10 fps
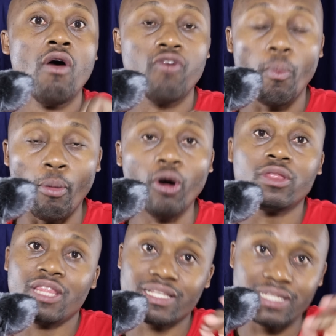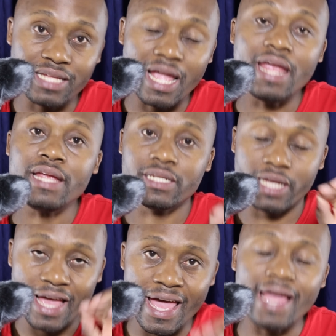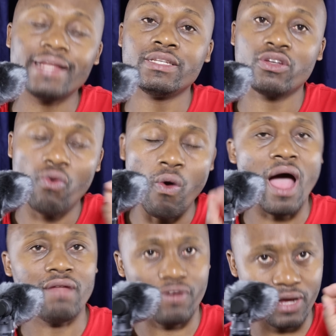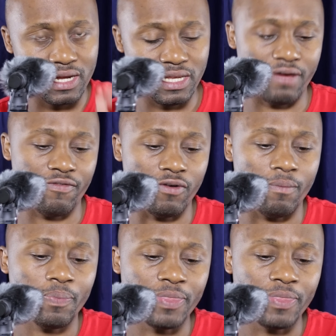for both the state and Advocate Teffo.